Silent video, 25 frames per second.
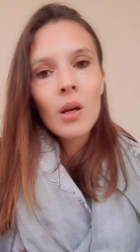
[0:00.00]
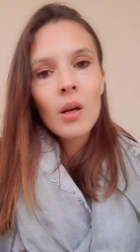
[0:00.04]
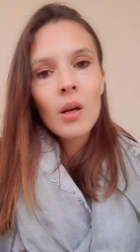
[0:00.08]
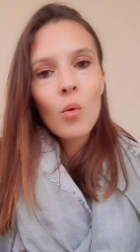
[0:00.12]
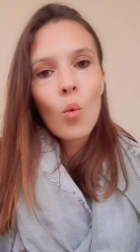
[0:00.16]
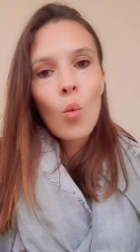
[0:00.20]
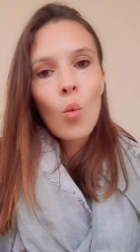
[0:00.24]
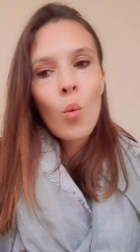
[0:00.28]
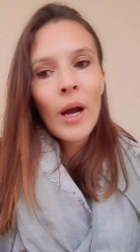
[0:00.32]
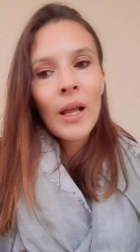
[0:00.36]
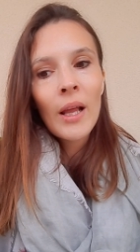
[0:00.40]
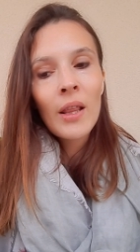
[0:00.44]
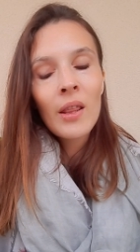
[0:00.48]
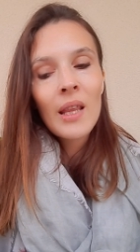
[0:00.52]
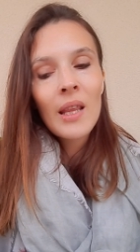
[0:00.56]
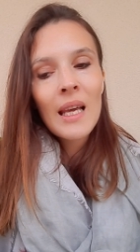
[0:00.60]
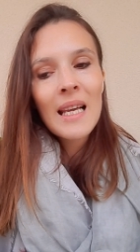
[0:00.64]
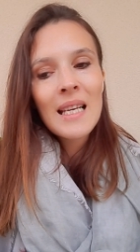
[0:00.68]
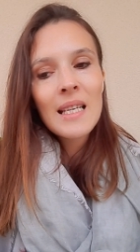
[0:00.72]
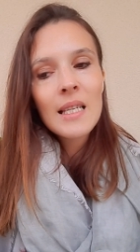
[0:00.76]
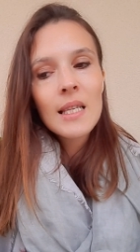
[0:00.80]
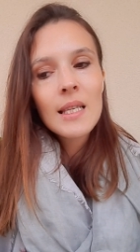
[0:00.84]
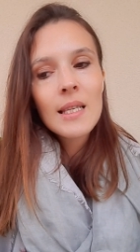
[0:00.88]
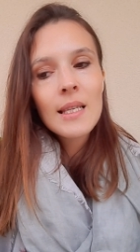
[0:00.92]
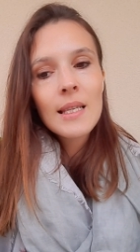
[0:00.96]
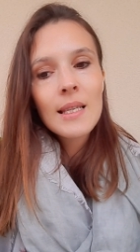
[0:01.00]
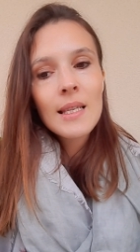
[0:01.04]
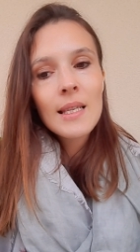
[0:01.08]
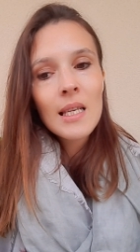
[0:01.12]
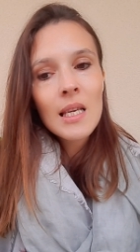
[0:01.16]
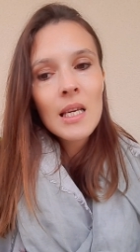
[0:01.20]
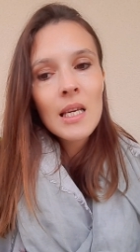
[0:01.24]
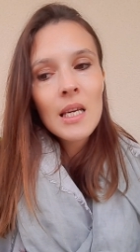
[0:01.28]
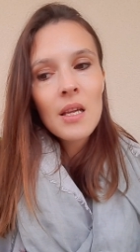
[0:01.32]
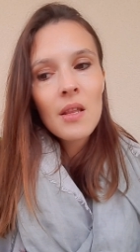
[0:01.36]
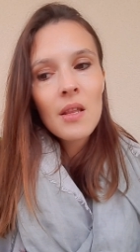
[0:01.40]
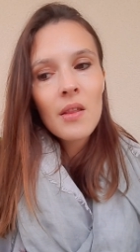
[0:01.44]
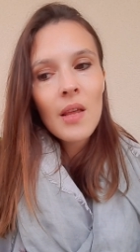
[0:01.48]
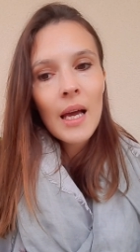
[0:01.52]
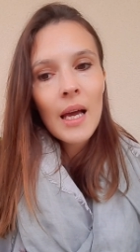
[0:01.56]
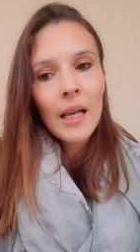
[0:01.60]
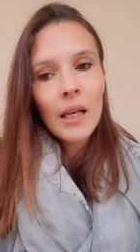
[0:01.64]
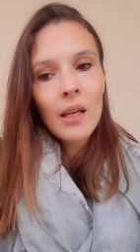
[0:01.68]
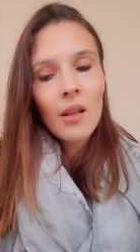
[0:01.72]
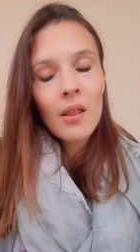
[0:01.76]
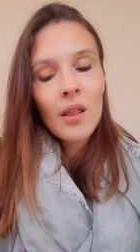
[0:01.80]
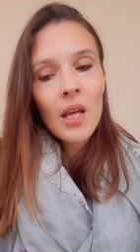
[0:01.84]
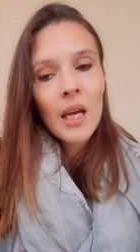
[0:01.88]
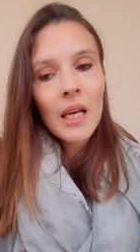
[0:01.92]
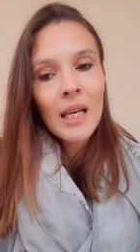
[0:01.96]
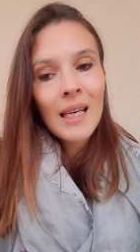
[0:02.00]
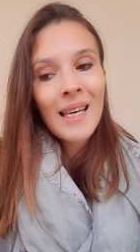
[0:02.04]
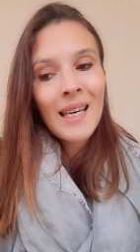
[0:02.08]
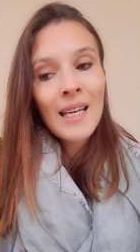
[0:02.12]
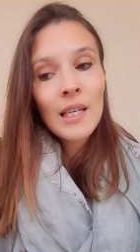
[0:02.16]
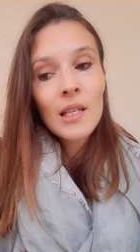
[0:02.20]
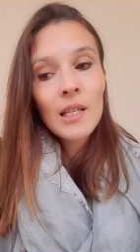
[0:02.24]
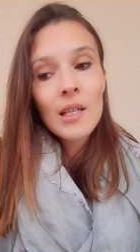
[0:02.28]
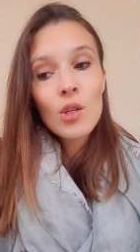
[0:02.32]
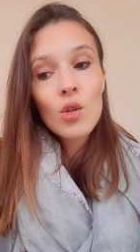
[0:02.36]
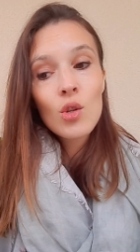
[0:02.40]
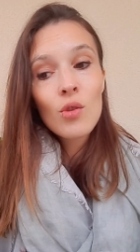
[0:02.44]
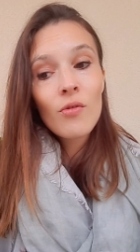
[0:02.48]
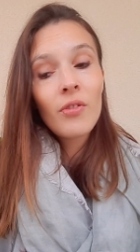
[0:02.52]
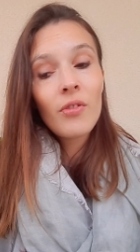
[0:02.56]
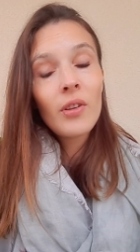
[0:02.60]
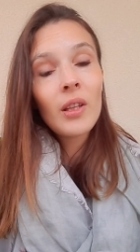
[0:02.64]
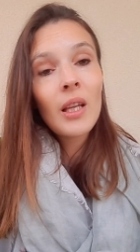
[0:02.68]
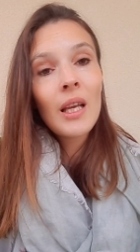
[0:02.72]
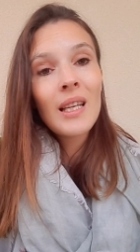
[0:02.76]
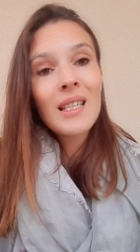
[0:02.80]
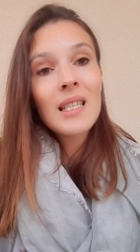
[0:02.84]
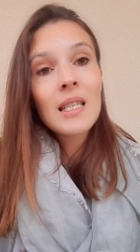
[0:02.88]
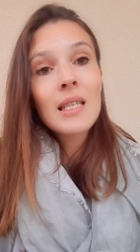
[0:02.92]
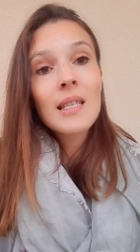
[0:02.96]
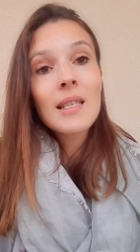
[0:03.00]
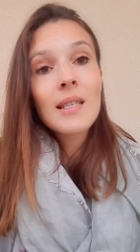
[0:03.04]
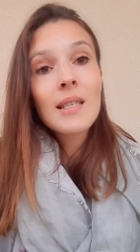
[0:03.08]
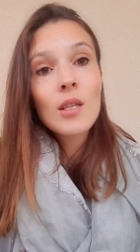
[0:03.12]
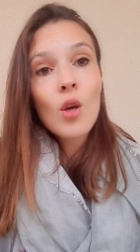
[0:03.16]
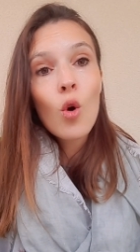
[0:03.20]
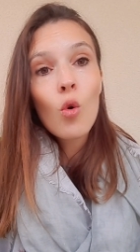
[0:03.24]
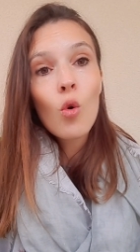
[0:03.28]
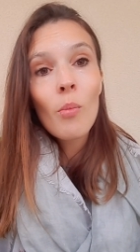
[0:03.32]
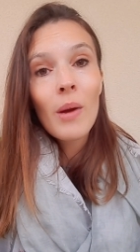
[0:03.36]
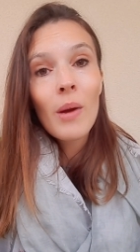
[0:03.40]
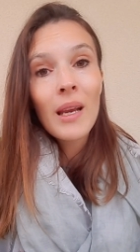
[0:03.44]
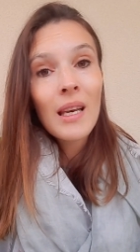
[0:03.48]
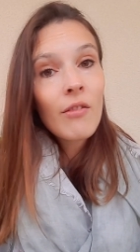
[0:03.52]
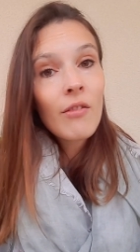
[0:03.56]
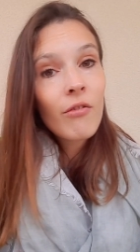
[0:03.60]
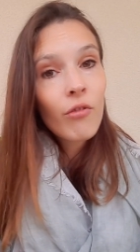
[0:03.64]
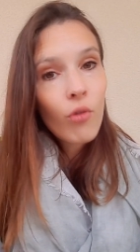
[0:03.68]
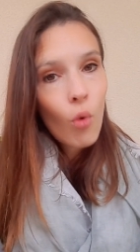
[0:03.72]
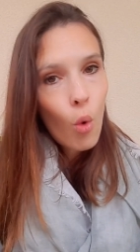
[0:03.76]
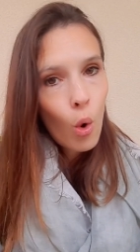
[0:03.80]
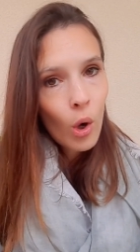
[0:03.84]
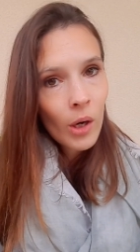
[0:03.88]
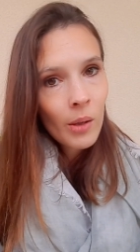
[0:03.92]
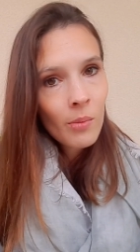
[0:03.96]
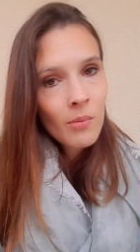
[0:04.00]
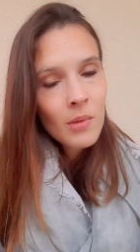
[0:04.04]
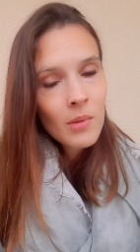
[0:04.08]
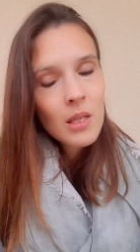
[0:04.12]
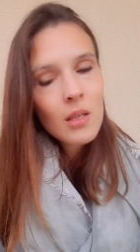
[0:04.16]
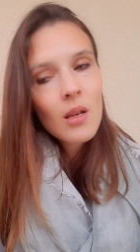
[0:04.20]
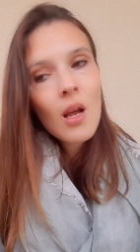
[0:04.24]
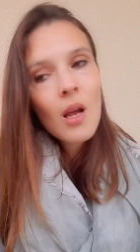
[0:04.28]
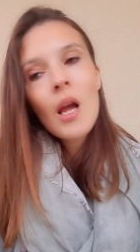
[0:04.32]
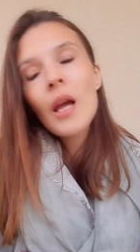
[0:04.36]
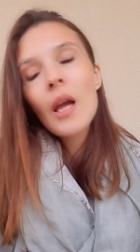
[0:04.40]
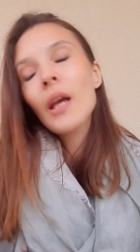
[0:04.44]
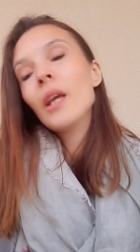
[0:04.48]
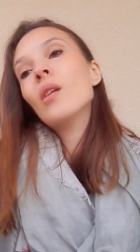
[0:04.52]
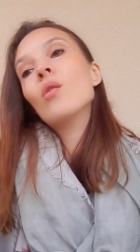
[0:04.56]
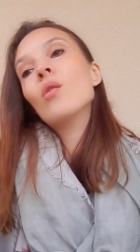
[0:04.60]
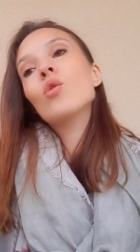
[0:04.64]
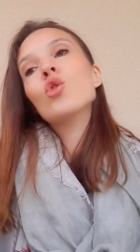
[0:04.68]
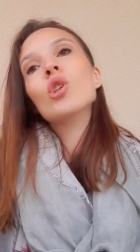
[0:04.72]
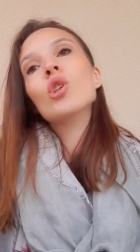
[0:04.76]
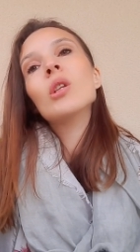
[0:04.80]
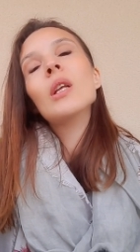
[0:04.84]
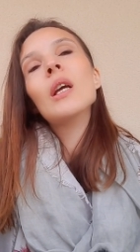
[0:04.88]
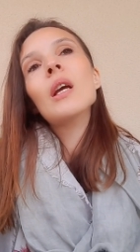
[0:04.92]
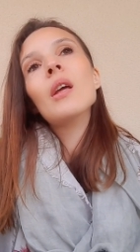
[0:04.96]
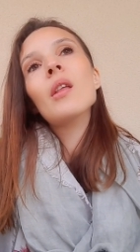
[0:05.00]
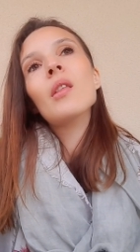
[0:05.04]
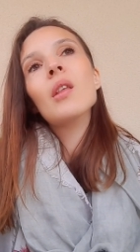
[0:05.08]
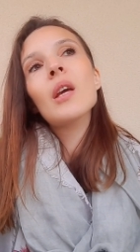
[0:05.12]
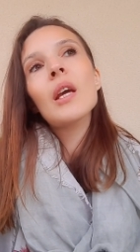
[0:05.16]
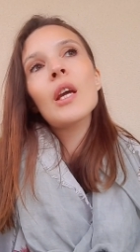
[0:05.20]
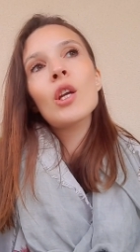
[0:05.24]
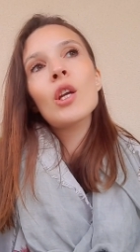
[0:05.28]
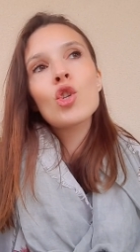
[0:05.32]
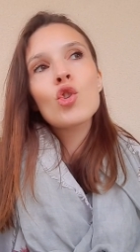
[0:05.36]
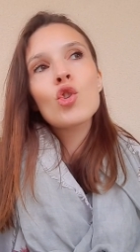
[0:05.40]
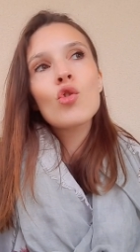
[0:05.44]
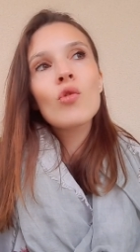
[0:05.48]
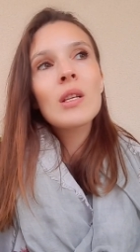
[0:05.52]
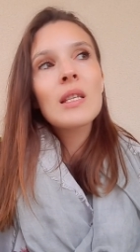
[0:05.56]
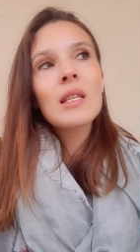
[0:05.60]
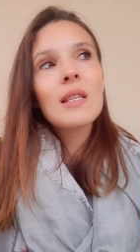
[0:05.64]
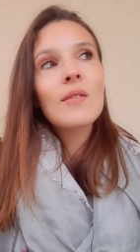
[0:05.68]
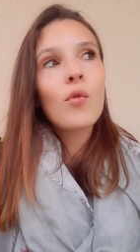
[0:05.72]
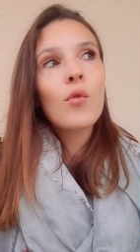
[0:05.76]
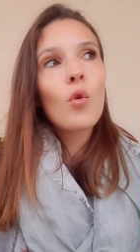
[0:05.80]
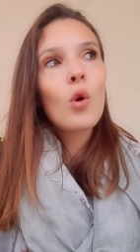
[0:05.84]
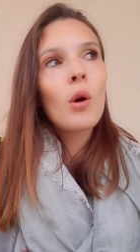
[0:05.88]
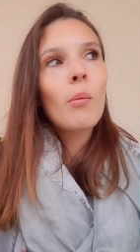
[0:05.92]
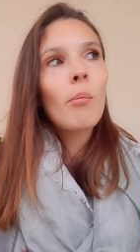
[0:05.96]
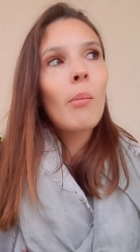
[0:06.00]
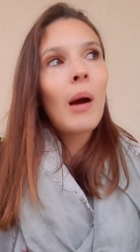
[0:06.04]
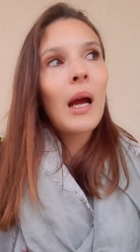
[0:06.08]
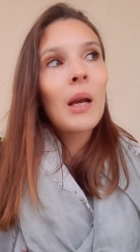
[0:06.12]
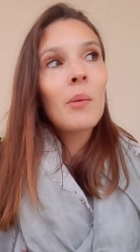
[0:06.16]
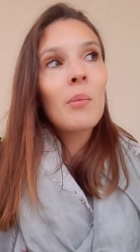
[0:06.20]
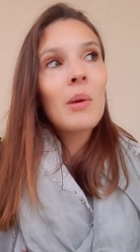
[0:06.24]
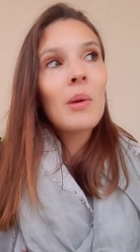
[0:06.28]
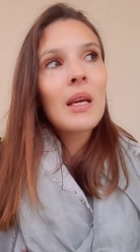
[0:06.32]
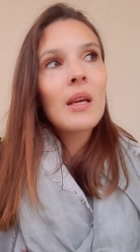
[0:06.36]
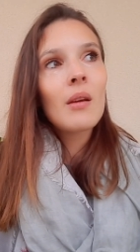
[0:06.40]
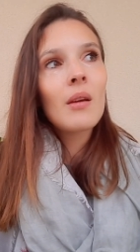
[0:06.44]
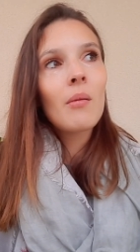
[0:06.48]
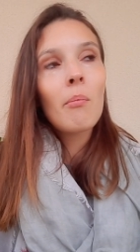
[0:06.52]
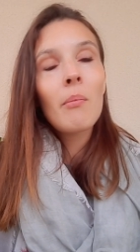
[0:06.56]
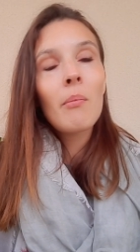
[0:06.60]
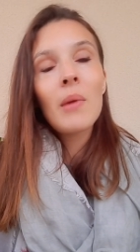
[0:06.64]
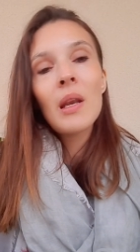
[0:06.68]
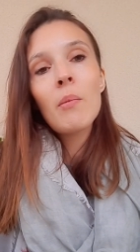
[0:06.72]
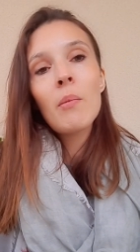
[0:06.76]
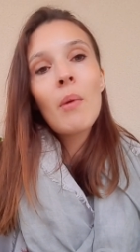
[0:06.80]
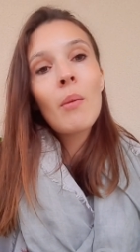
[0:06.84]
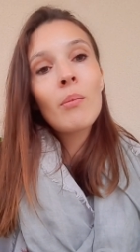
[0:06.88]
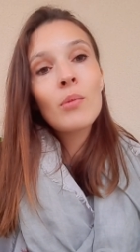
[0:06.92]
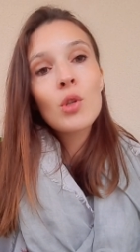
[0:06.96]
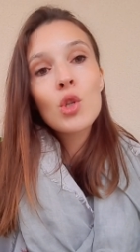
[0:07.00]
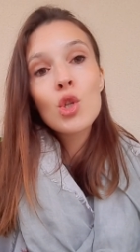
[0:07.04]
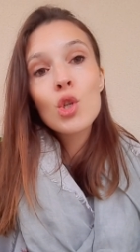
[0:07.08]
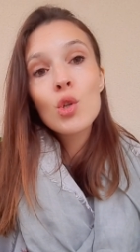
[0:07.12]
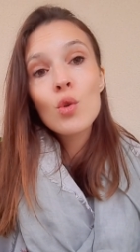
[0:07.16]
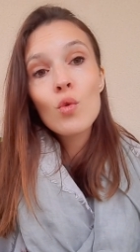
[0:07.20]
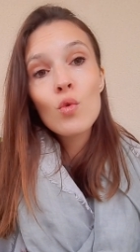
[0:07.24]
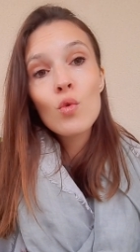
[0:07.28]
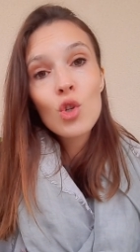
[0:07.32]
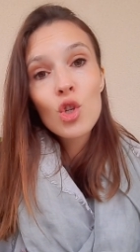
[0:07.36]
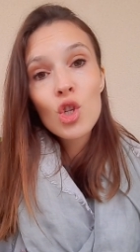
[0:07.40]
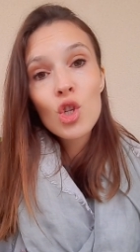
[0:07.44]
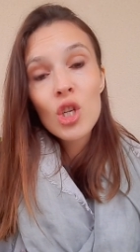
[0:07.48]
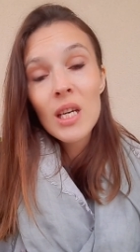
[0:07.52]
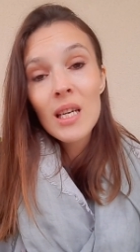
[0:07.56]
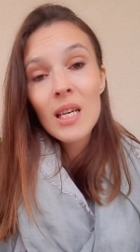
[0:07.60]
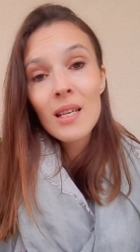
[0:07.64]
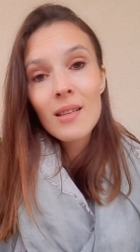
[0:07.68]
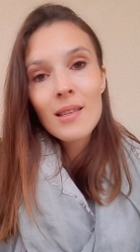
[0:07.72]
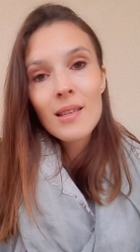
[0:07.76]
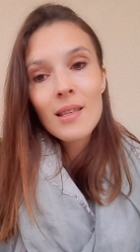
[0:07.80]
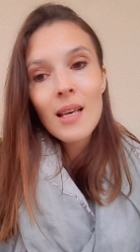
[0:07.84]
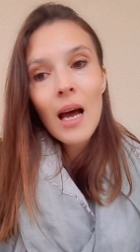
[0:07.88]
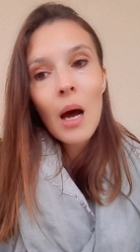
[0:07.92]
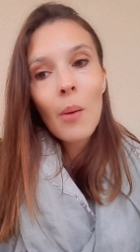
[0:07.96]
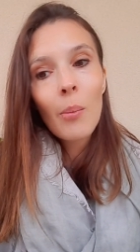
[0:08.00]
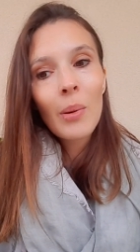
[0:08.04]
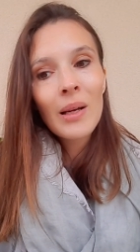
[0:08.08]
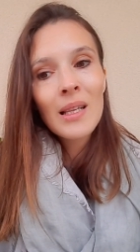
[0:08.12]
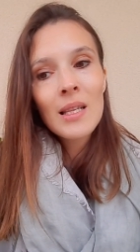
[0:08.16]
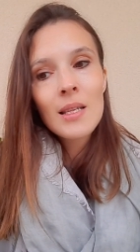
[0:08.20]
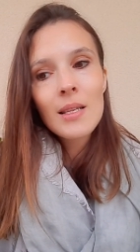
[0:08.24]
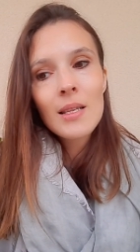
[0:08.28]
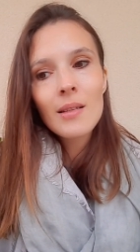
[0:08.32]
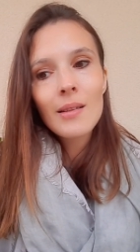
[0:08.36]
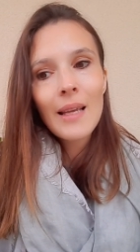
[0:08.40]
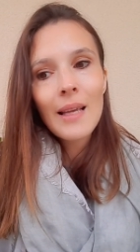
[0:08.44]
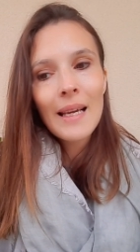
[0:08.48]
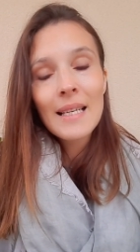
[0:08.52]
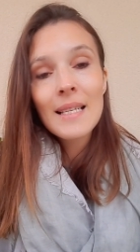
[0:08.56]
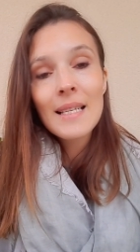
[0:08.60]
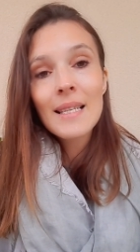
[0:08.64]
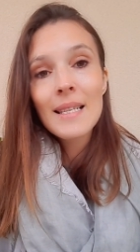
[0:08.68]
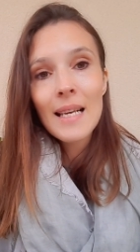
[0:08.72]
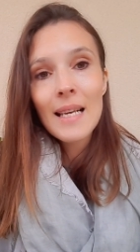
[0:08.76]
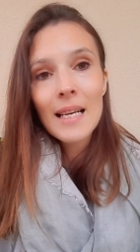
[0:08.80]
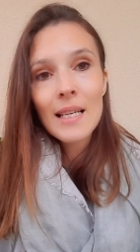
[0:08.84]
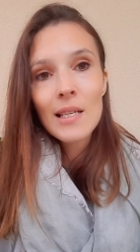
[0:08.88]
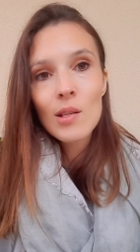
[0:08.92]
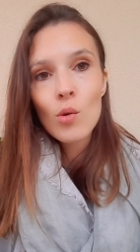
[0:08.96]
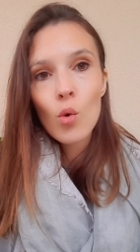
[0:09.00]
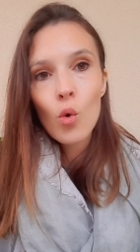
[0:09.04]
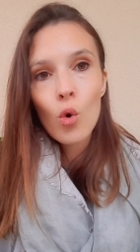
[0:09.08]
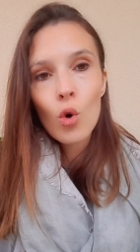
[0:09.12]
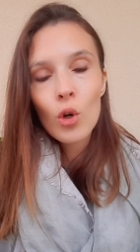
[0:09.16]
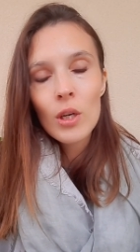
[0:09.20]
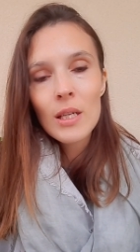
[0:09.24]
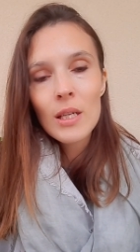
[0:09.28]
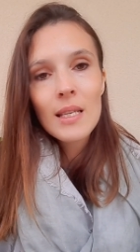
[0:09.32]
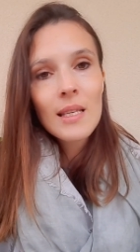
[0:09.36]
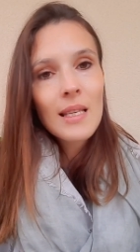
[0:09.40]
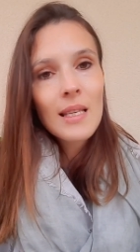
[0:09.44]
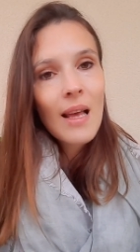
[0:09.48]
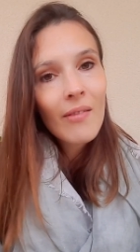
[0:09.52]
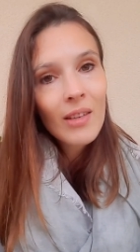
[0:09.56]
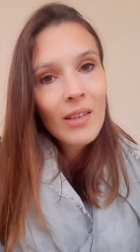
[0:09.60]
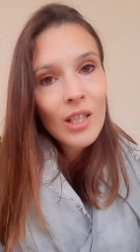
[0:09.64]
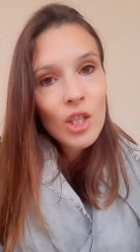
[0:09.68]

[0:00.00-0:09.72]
when they see that they need to fill in so many forms. Usually the insurance form might be minimum 2 sheets up until like 6 or 7